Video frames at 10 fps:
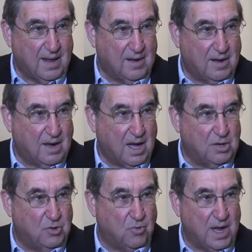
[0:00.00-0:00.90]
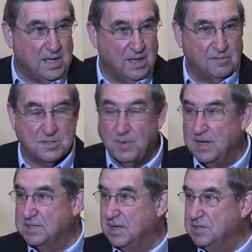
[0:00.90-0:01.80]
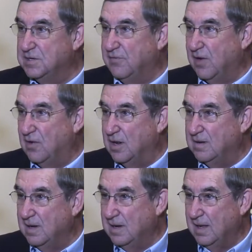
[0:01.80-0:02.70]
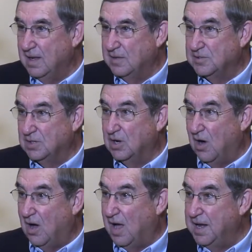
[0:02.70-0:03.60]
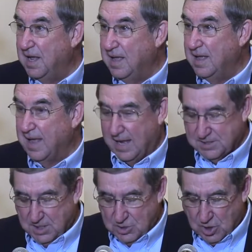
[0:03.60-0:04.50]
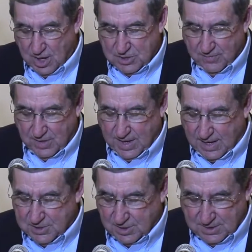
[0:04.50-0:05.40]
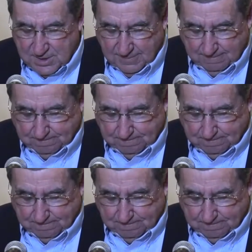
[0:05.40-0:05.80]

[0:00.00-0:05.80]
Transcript: uh, a great deal of space is devoted to God as the judge of the nations.